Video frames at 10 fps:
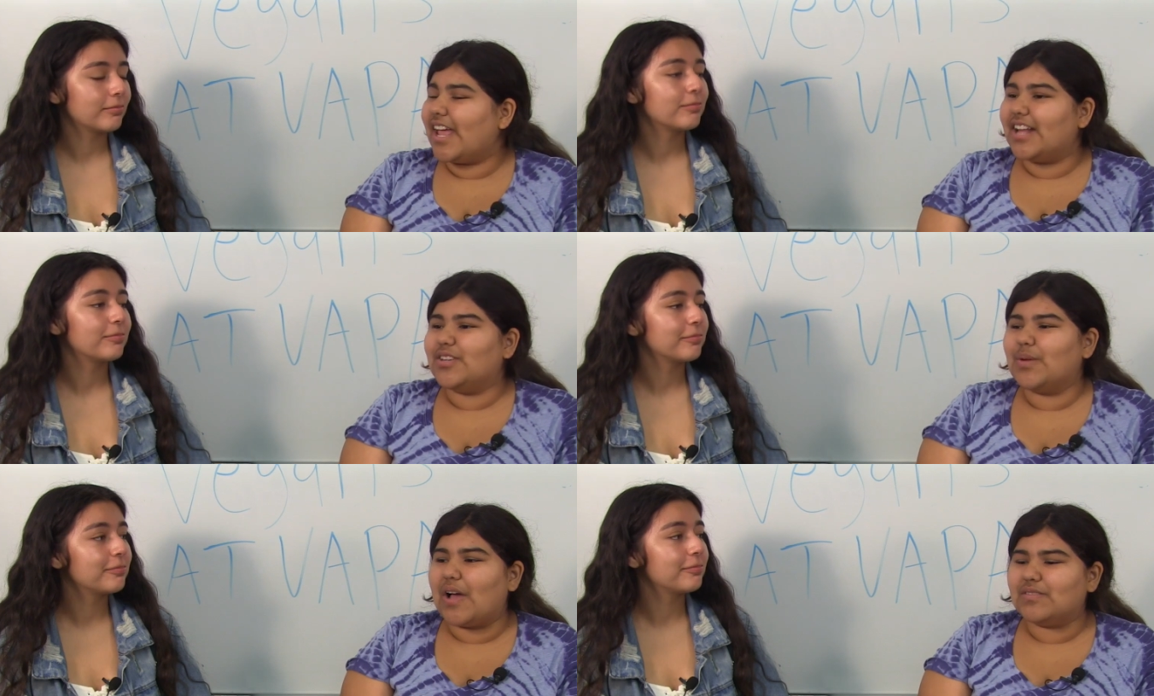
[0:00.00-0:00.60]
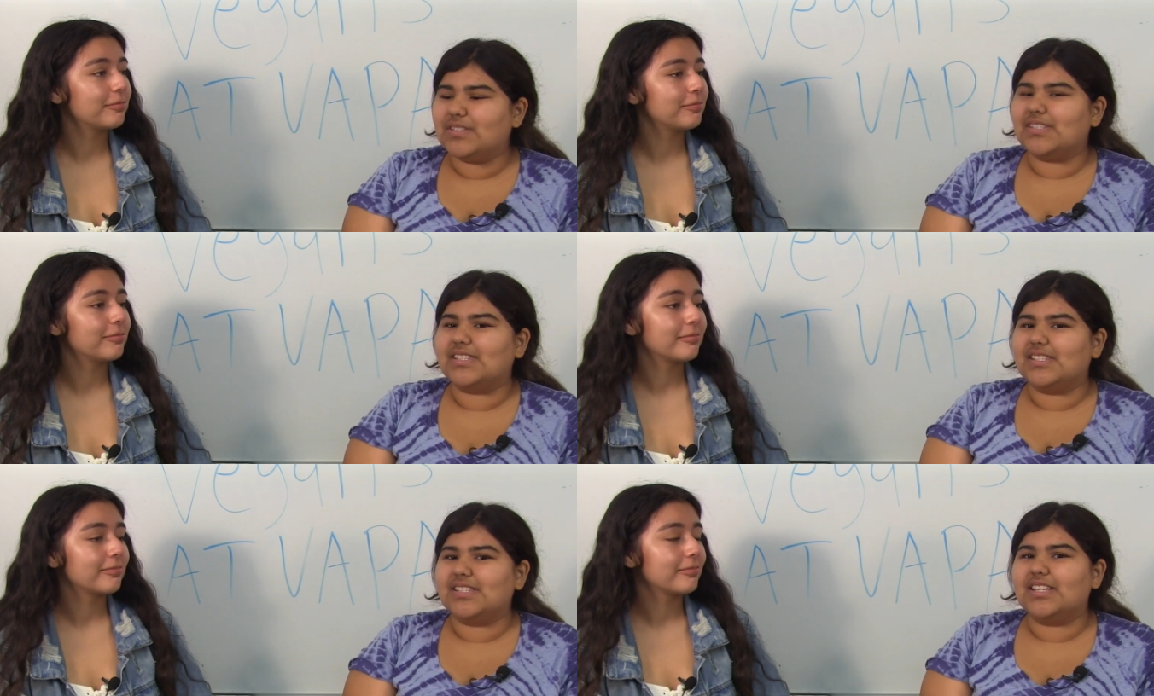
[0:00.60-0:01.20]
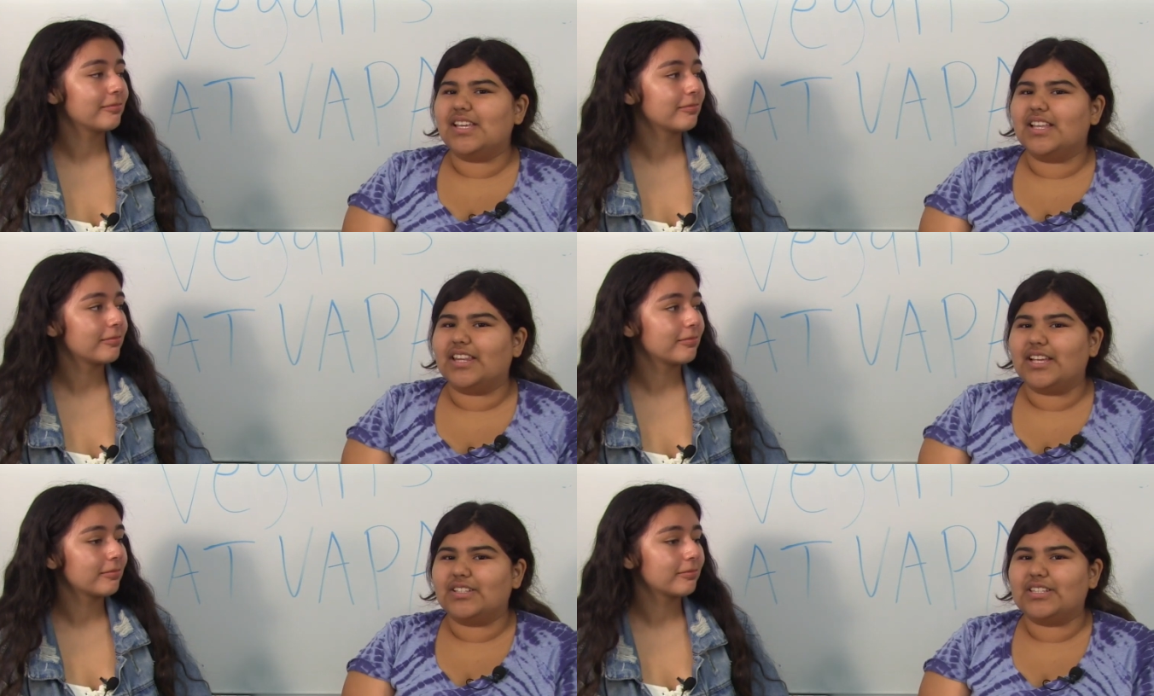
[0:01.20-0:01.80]
Speaker 1: and you have to season it and
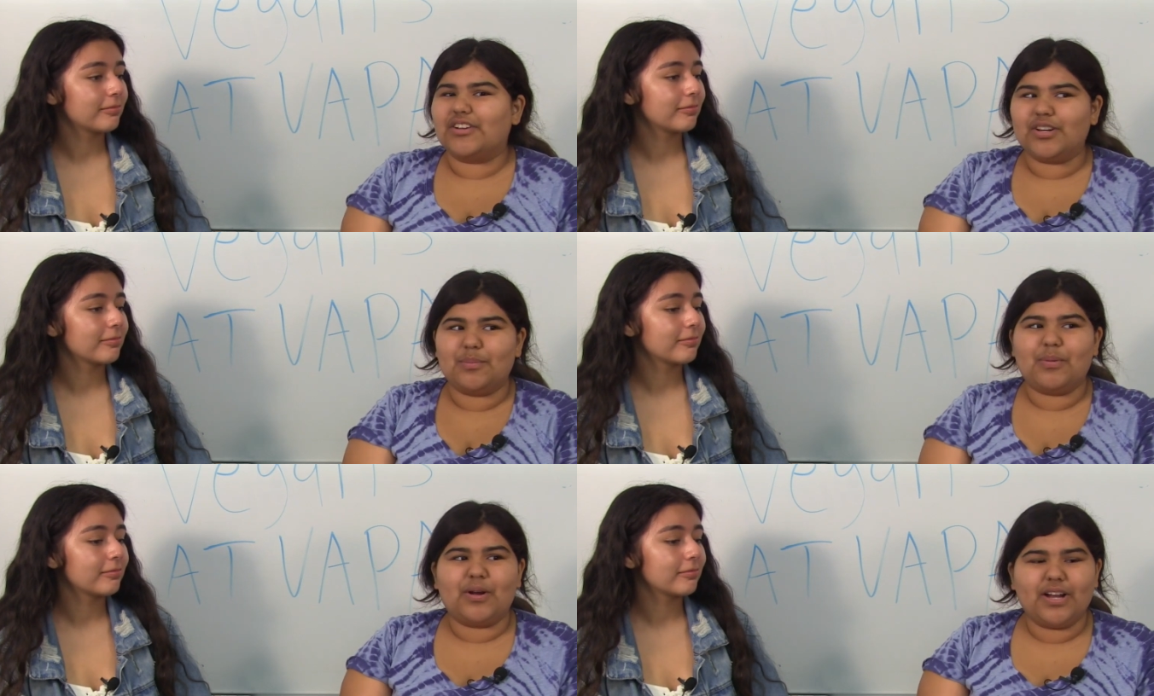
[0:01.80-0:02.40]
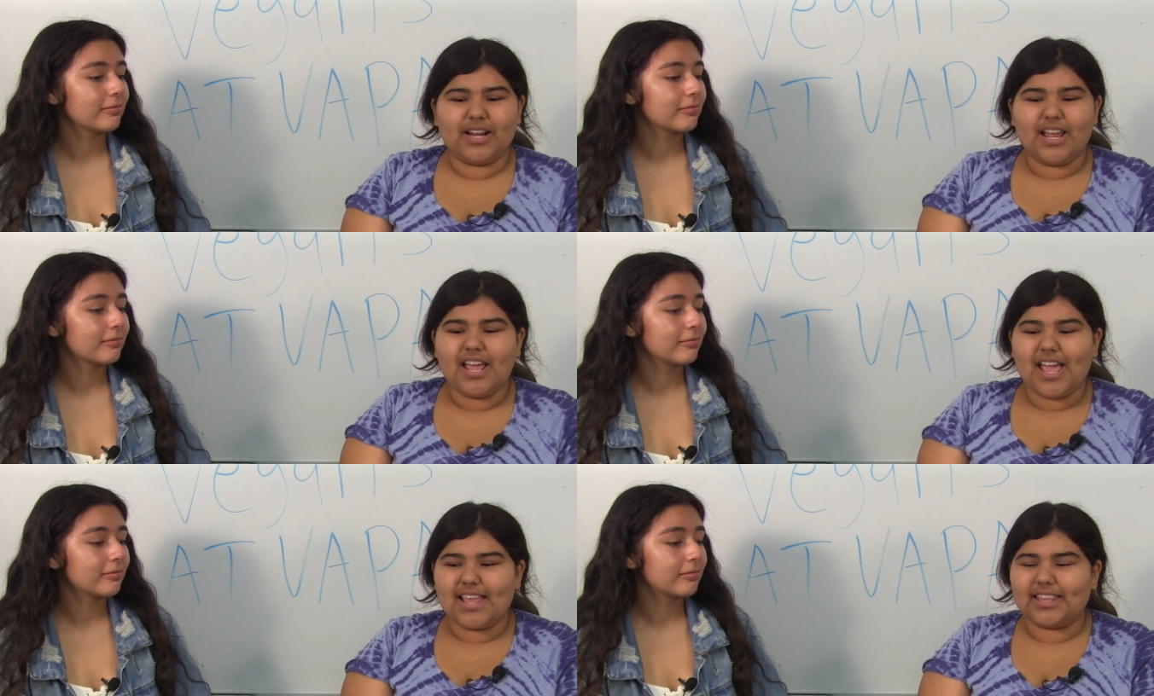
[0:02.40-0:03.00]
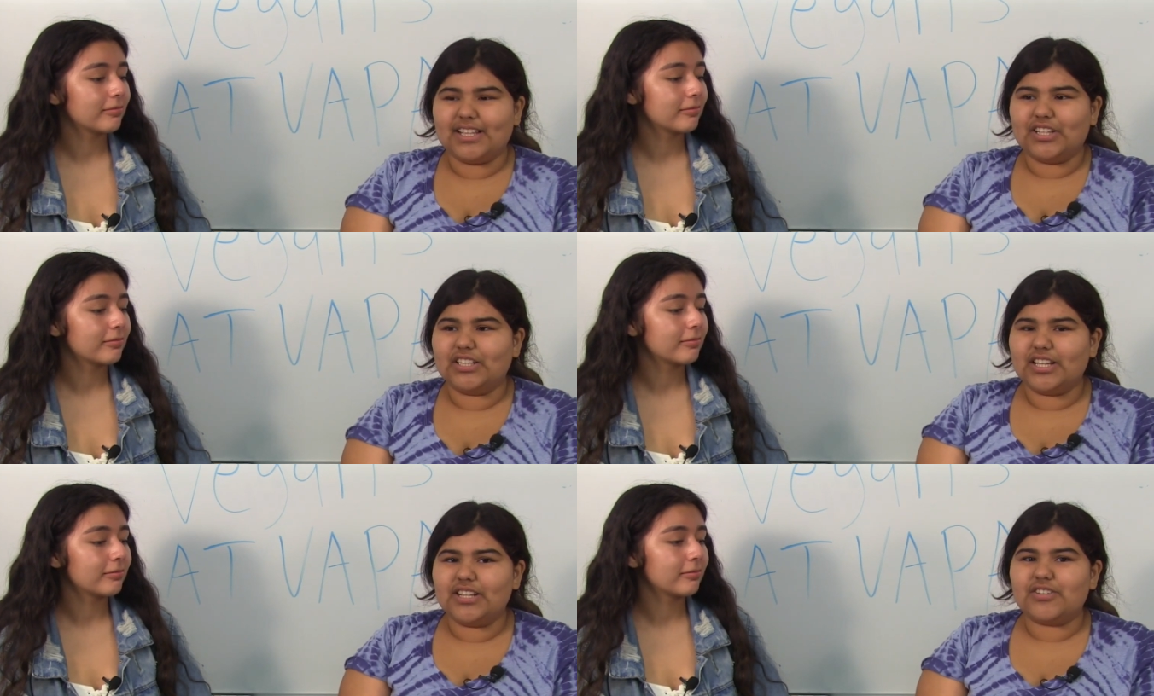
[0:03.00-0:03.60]
like tear it apart and like cook
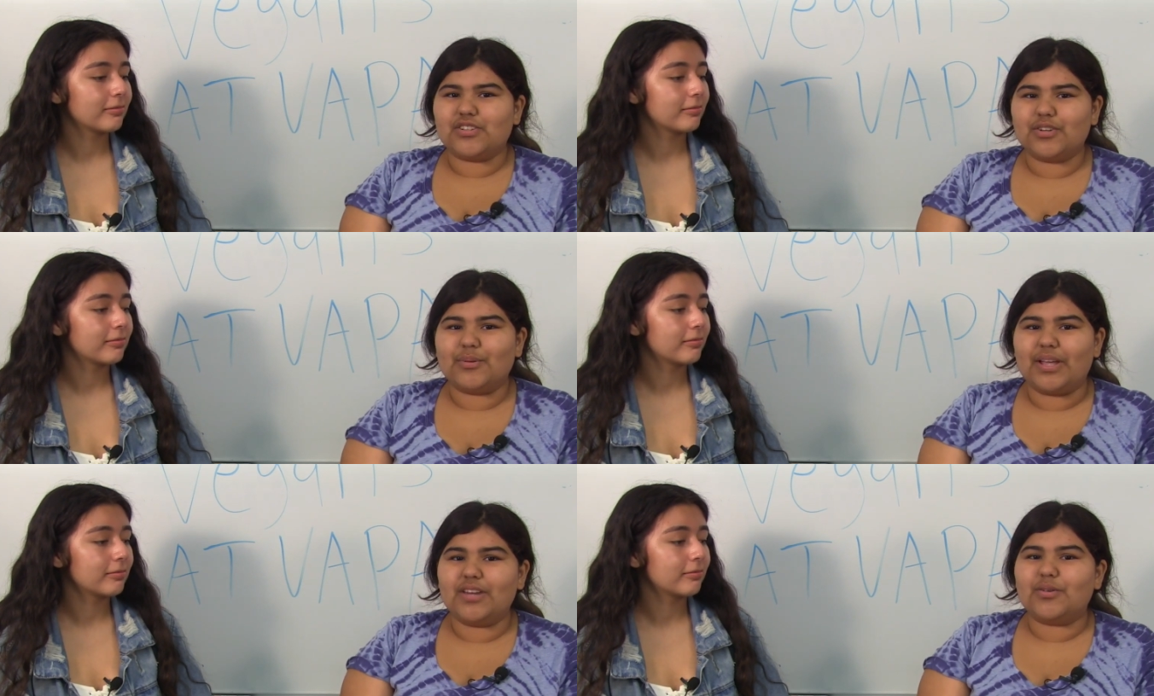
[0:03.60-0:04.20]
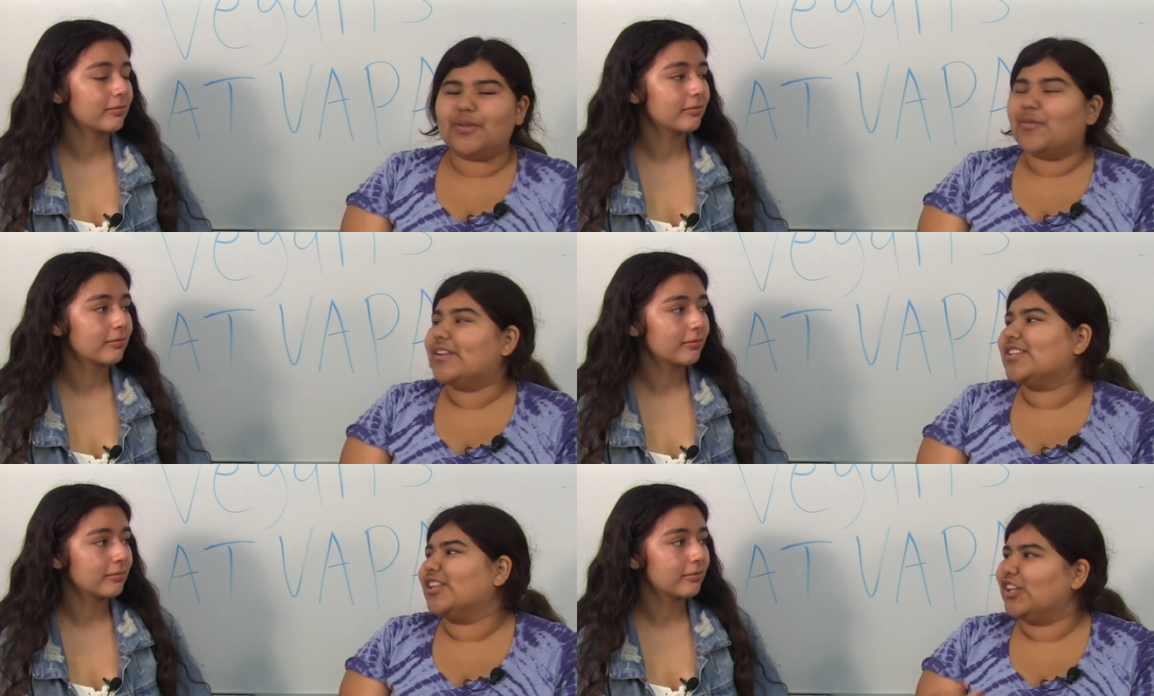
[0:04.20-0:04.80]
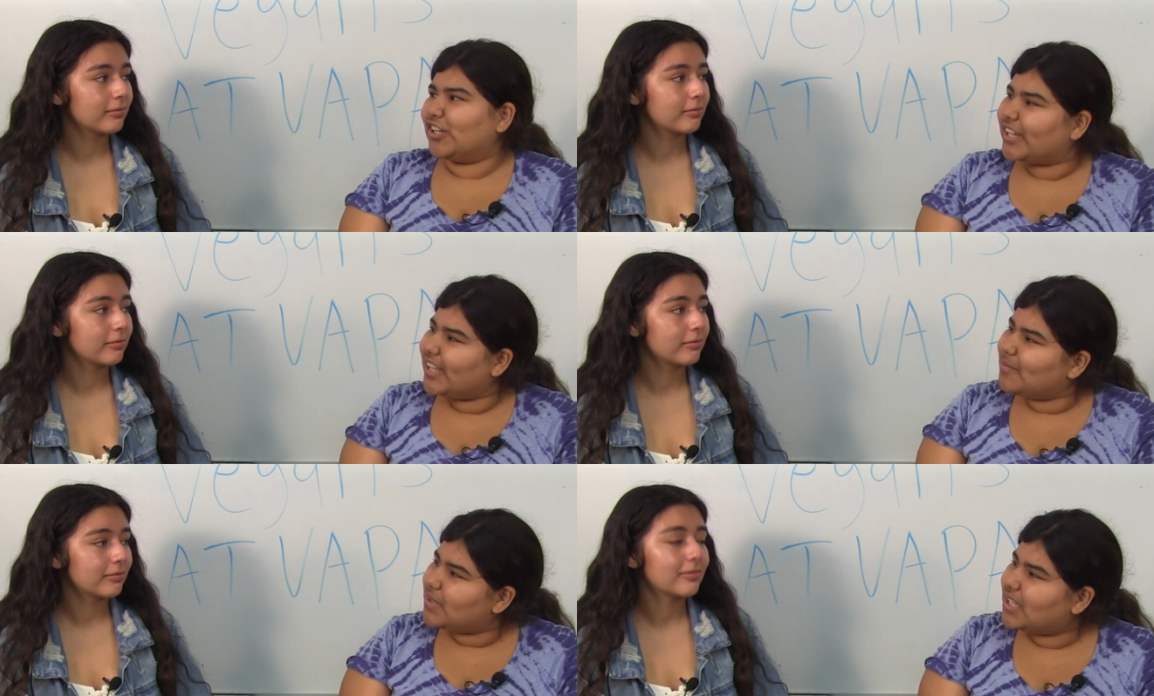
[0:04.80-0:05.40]
it in a certain way in order for it to look like
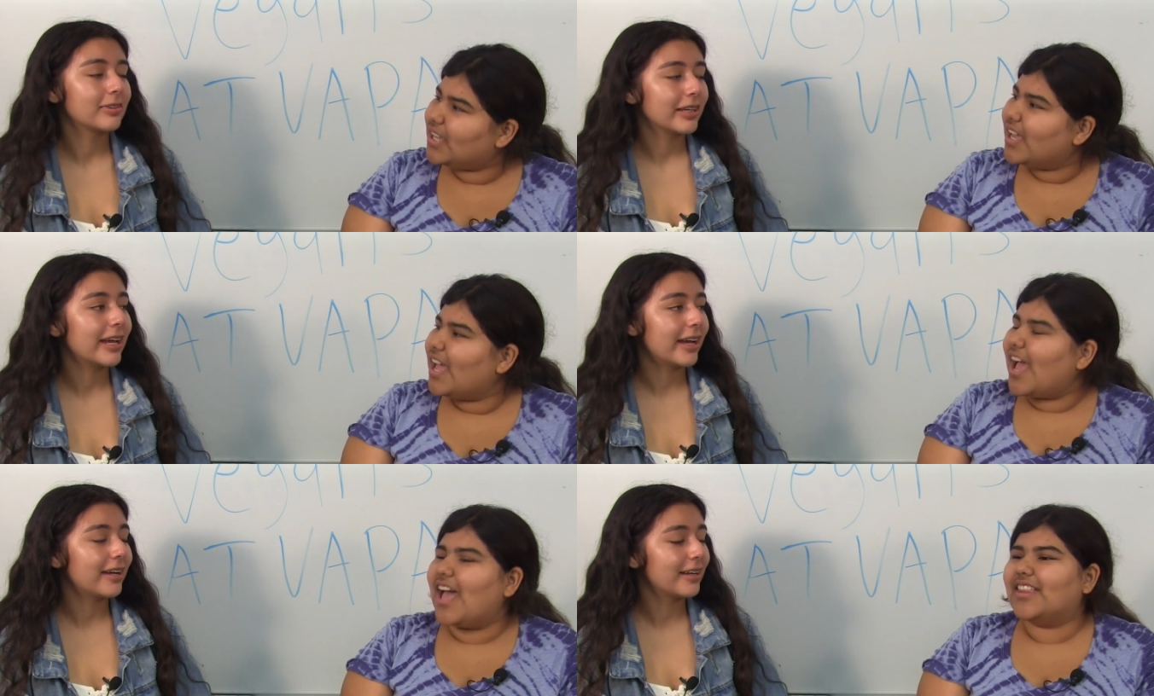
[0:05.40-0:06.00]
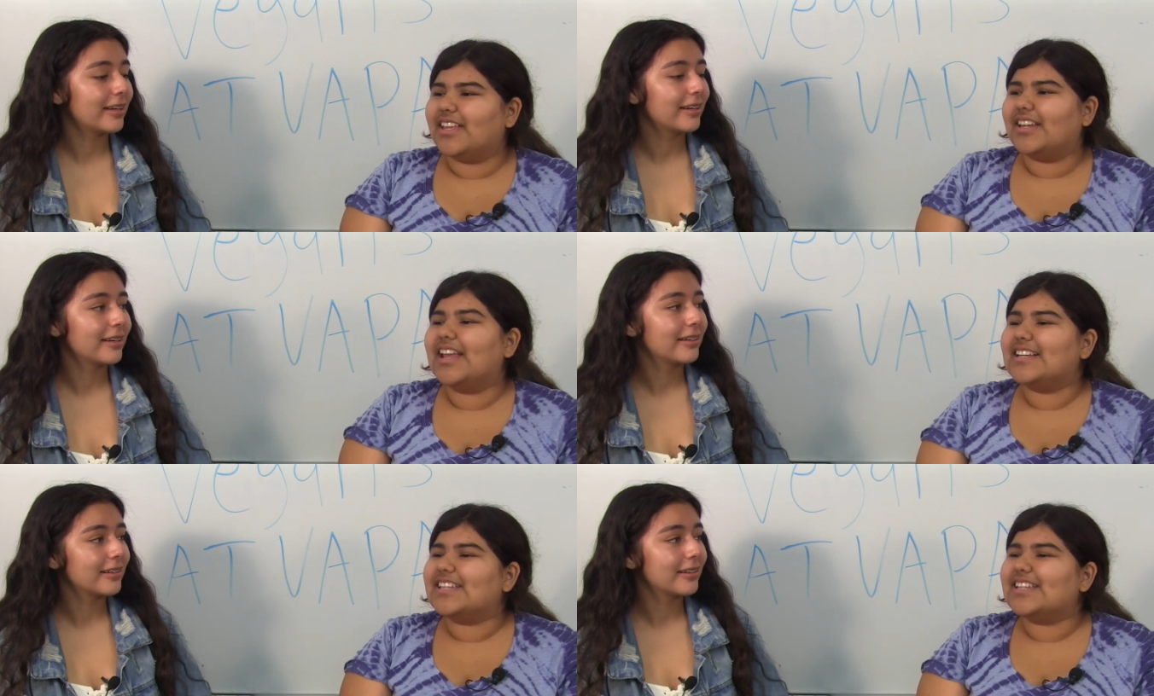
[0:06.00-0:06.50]
meat, yeah. and then it